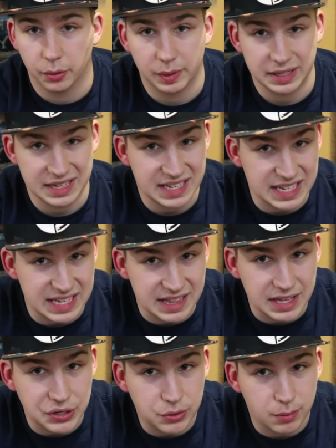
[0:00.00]
They're really
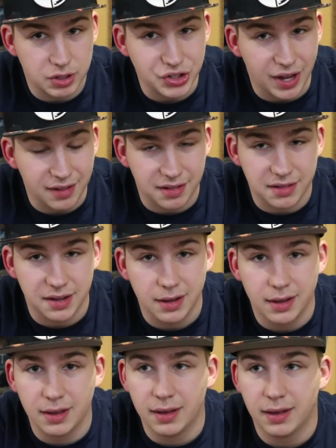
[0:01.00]
easy to adjust,
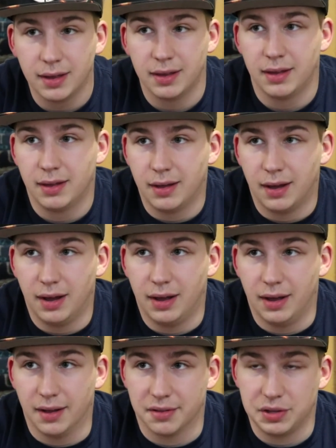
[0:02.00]

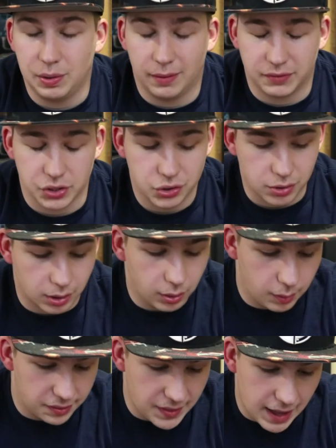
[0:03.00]
uh, so you don't have to struggle
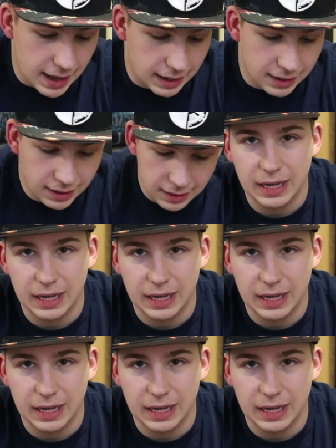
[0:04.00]
with that.